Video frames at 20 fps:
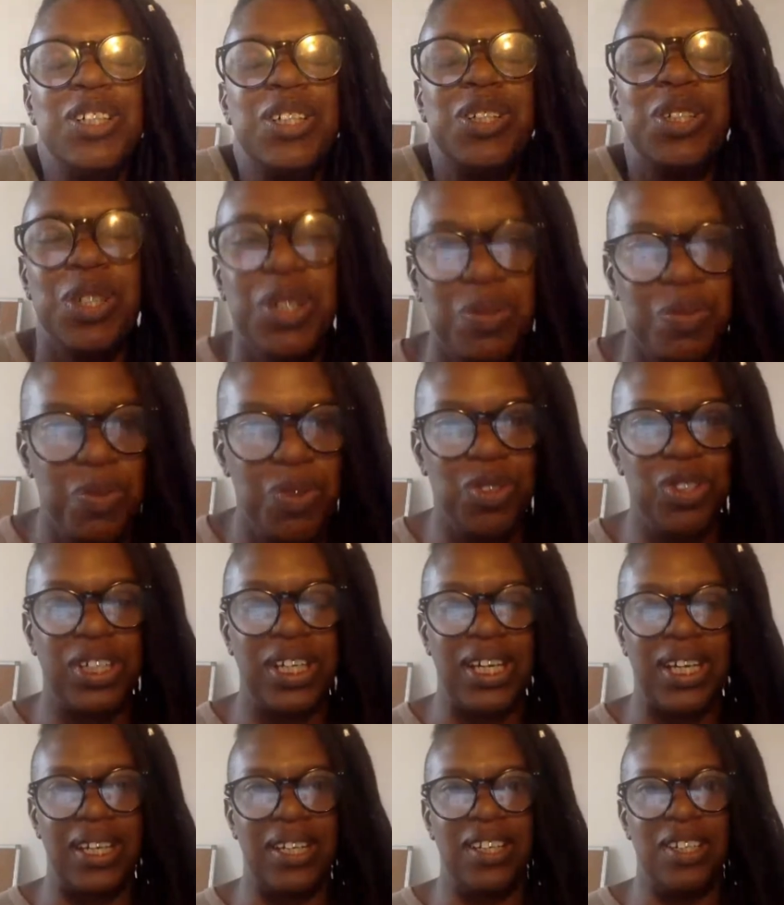Good
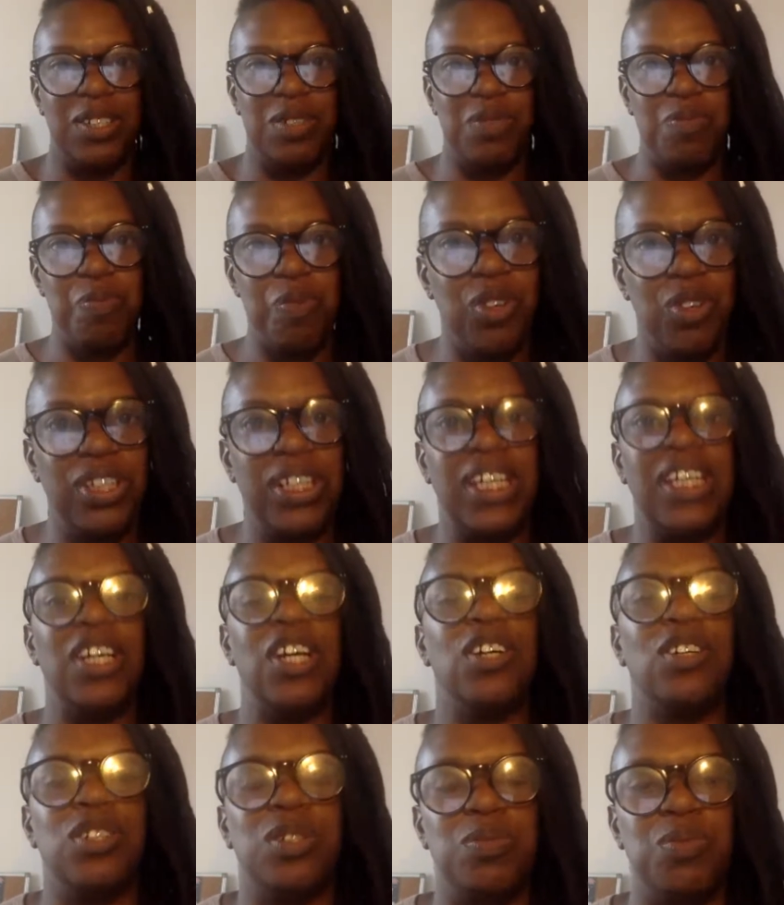morning, good morning,
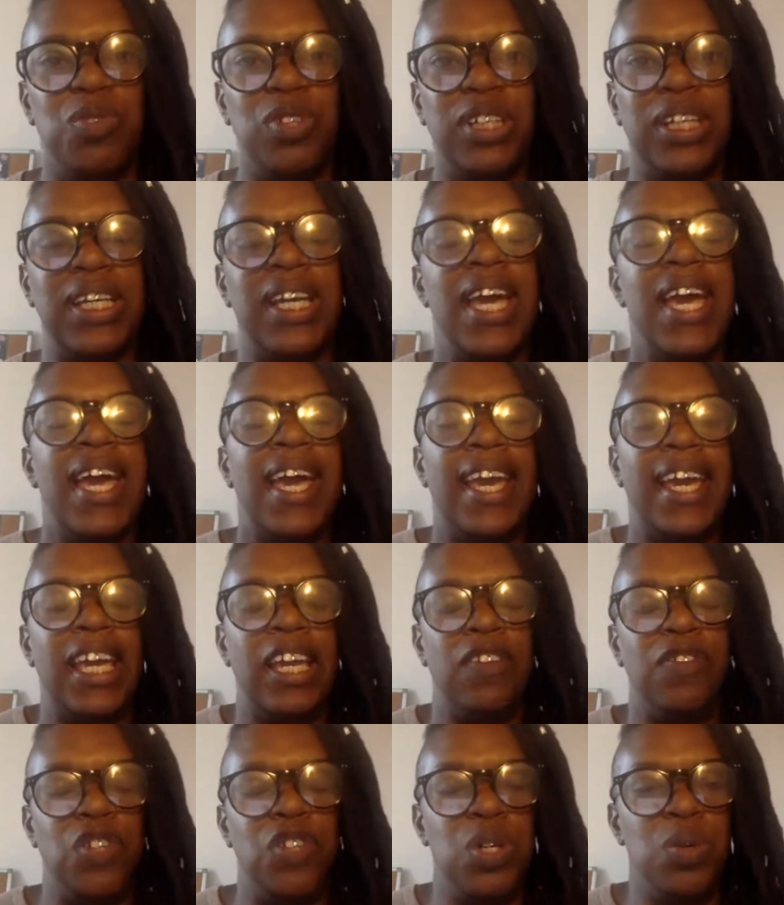good morning.
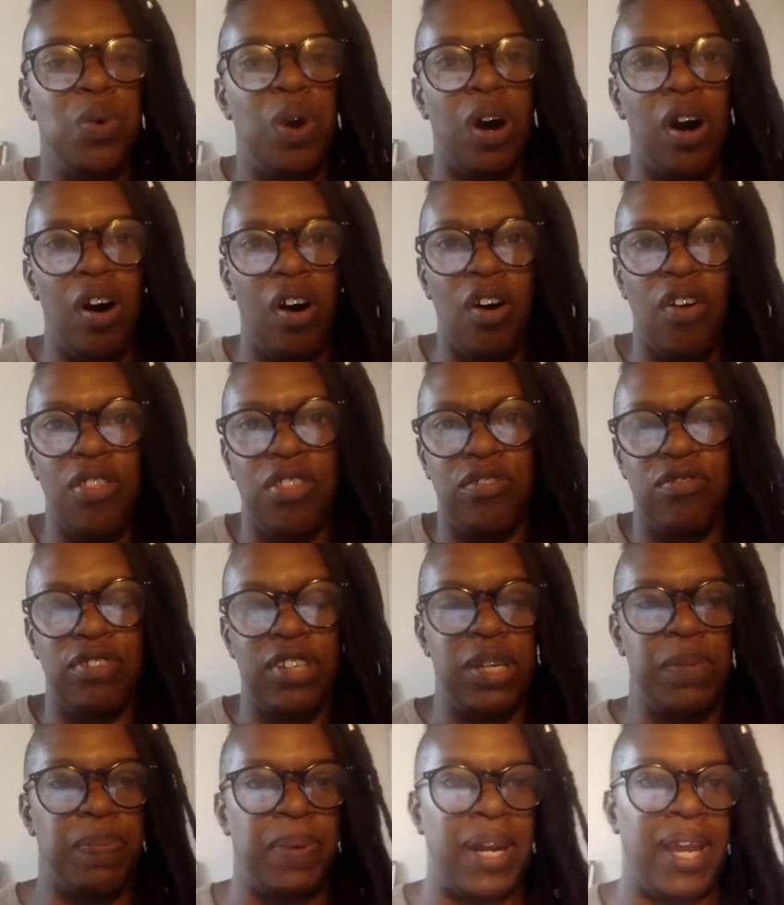If you are on the
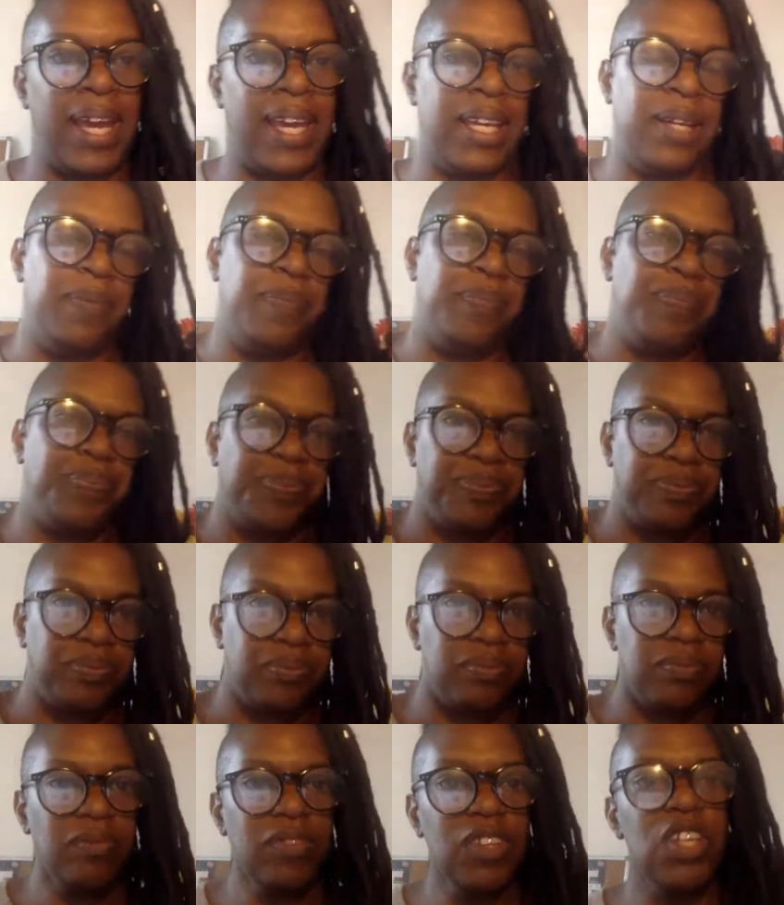replay,
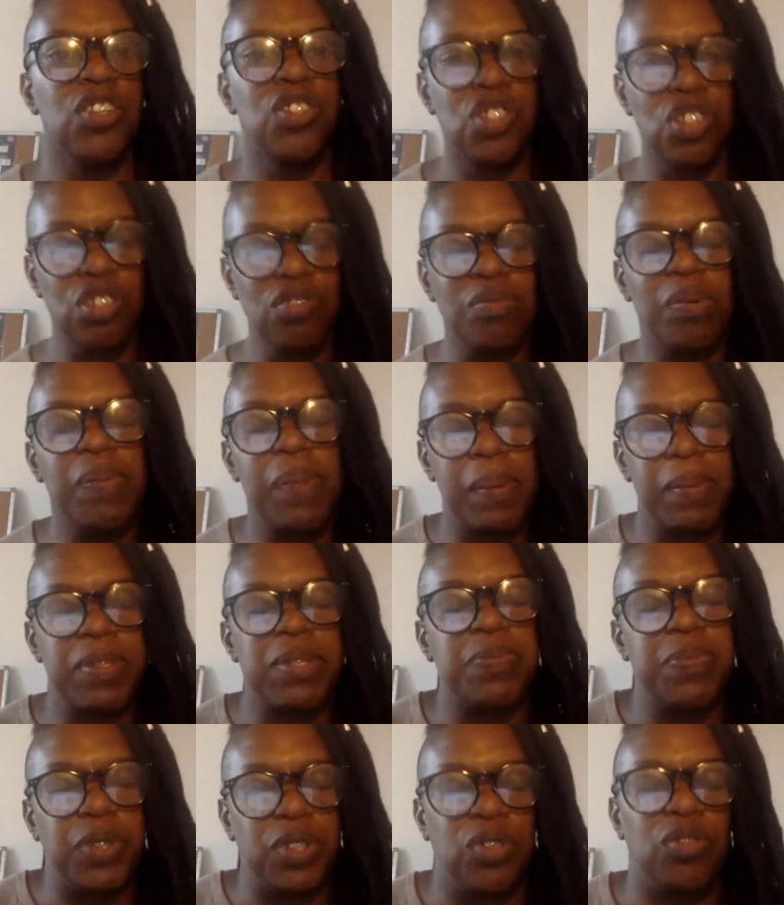do remember
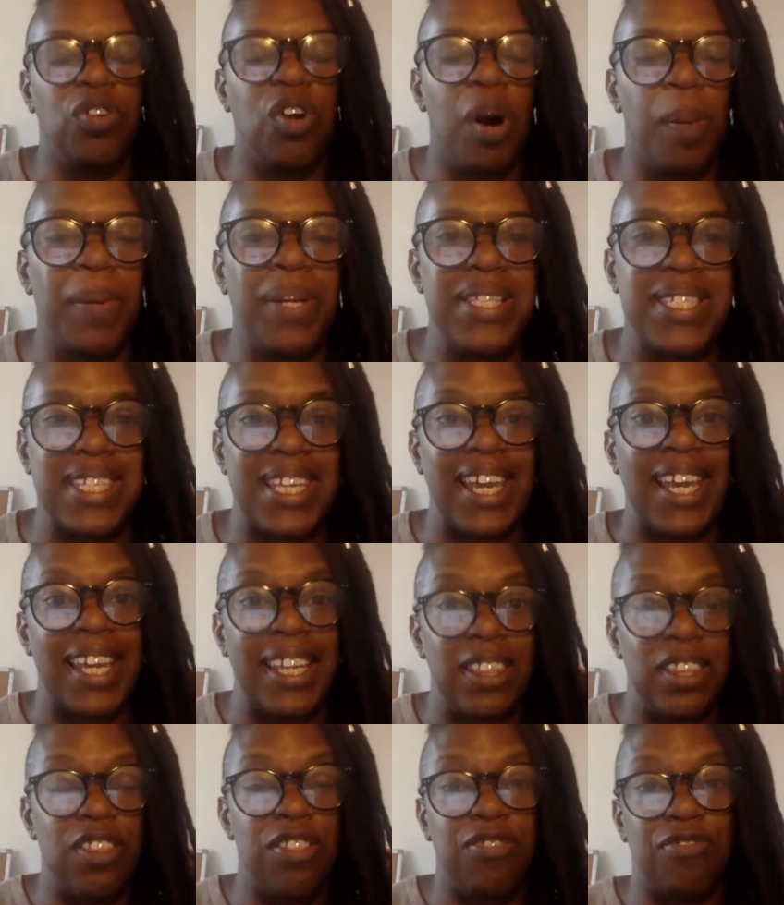to put your comments
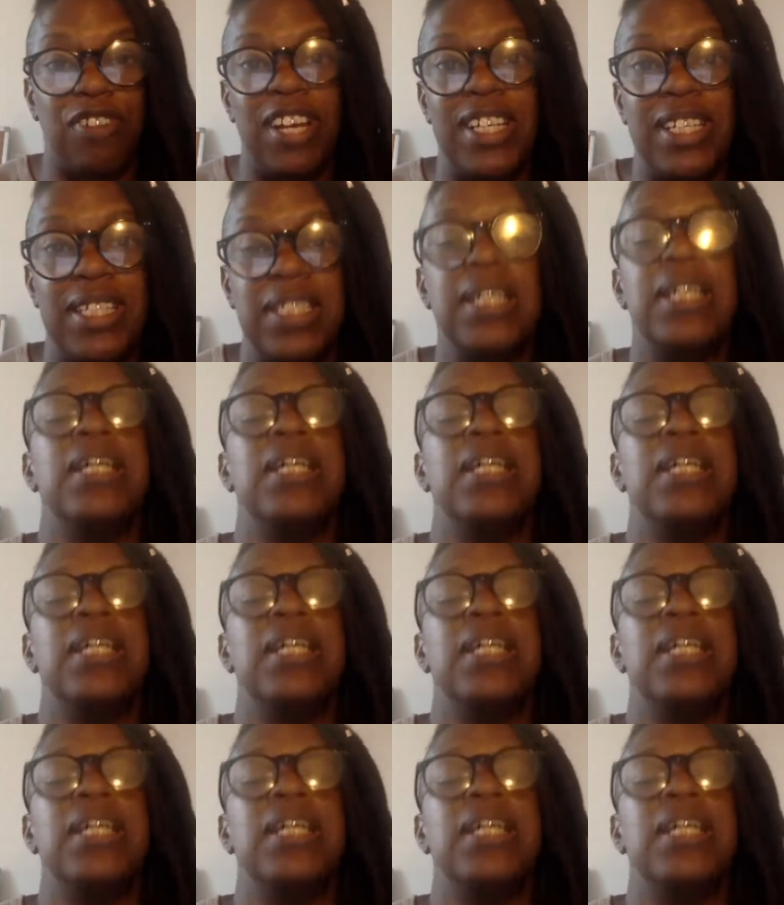in the thread.